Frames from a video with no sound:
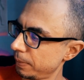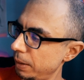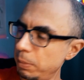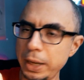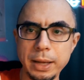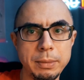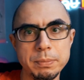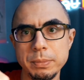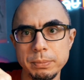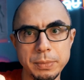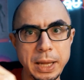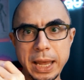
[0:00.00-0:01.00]
my
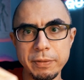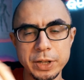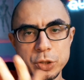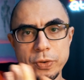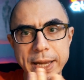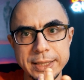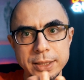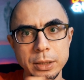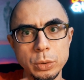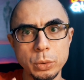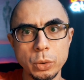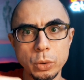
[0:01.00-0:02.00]
average fasting
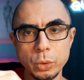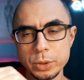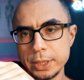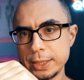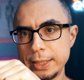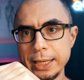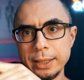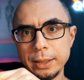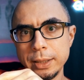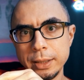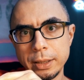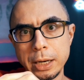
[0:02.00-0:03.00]
glucose is
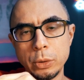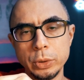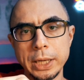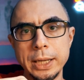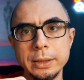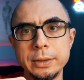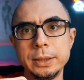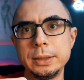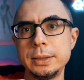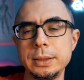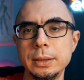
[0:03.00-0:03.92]
dangling around 100.